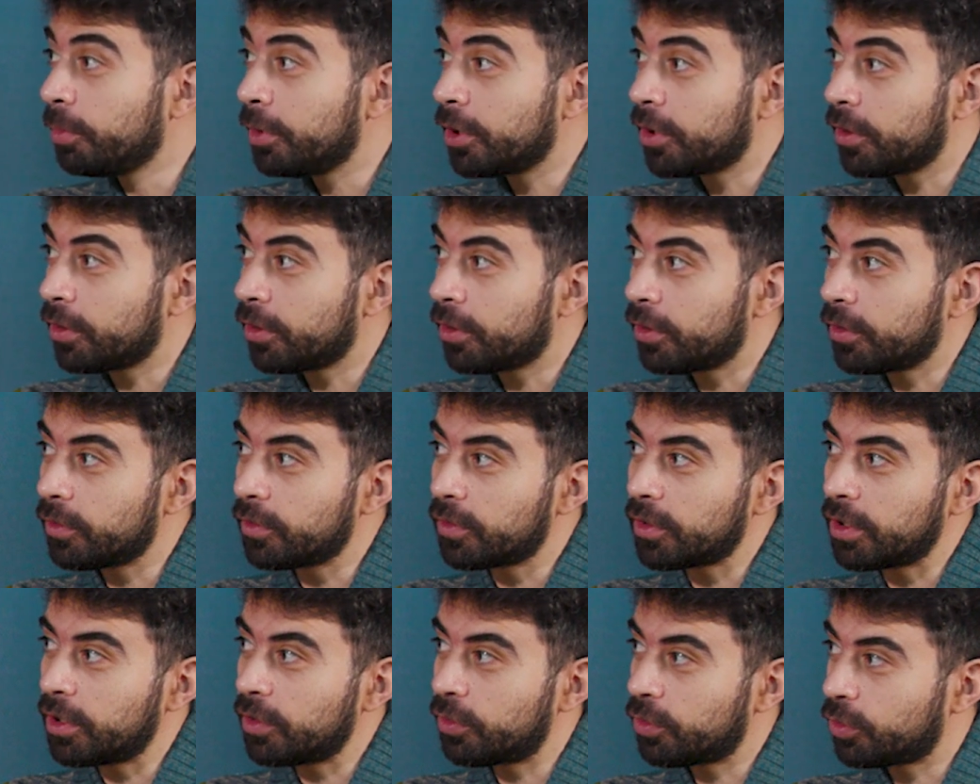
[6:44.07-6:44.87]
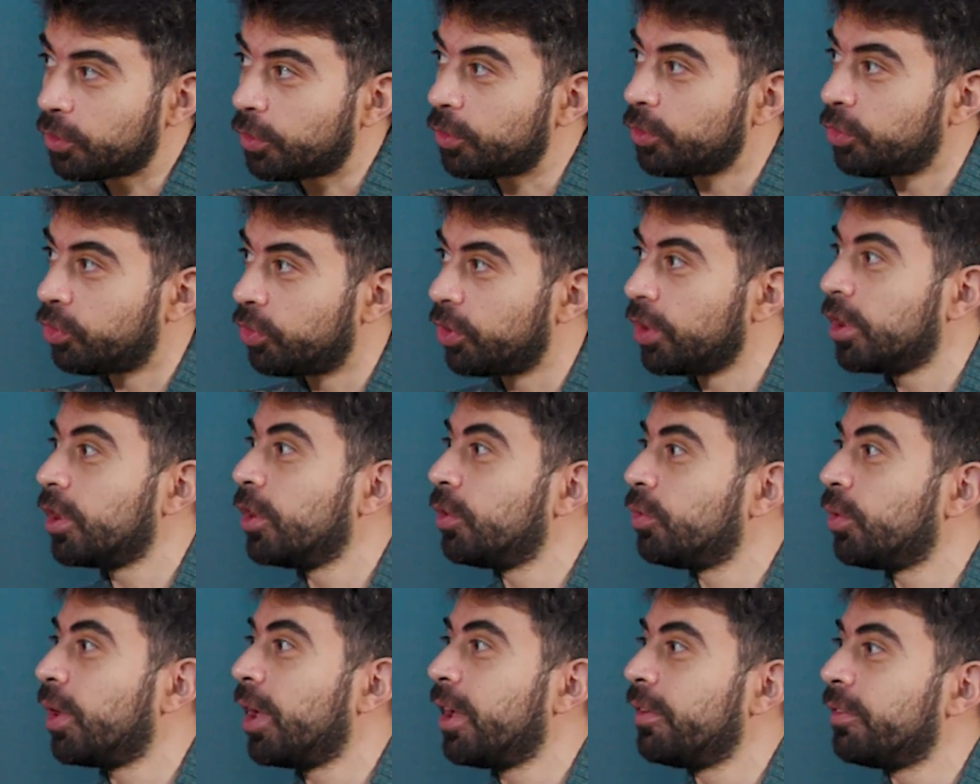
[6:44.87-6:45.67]
because it's so
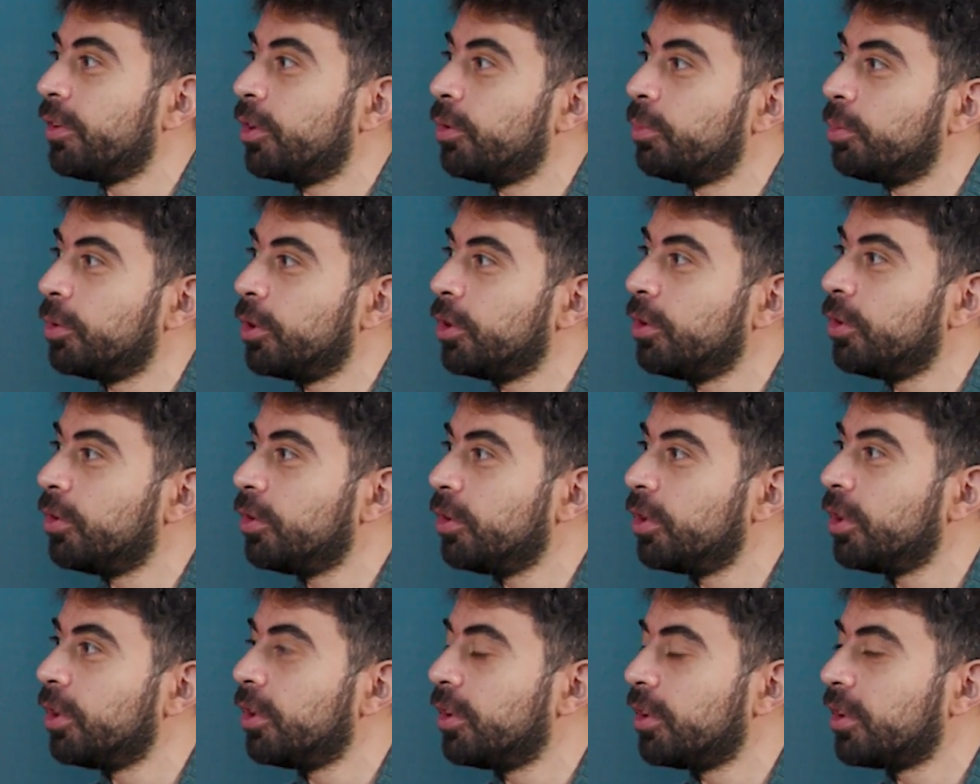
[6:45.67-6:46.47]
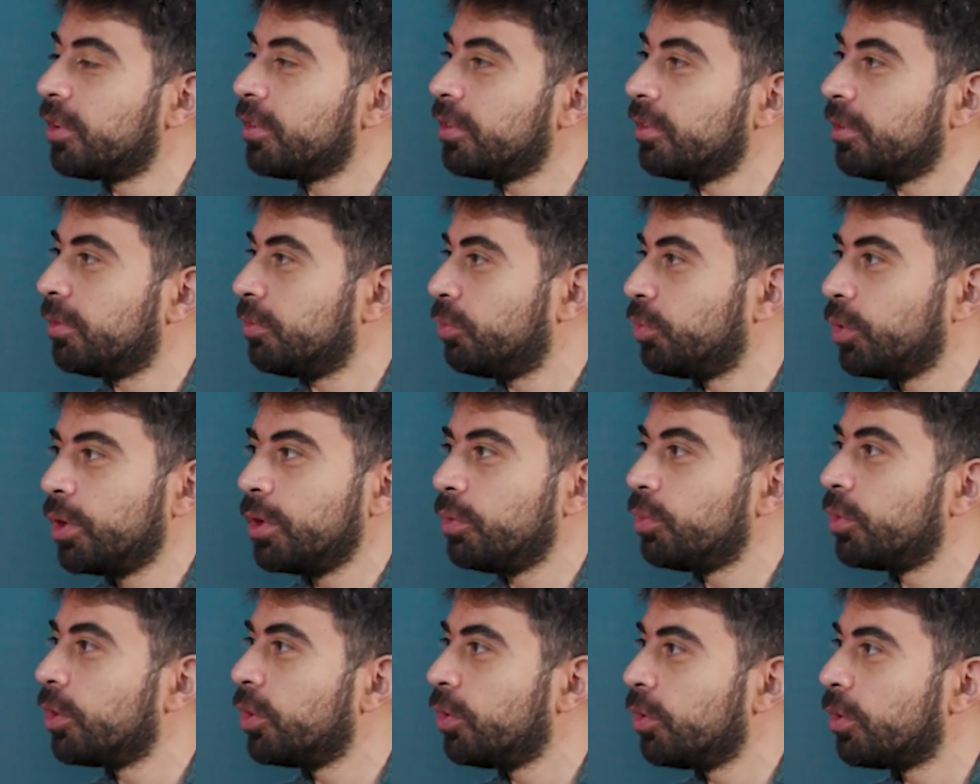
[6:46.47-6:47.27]
tricky to have an opinion when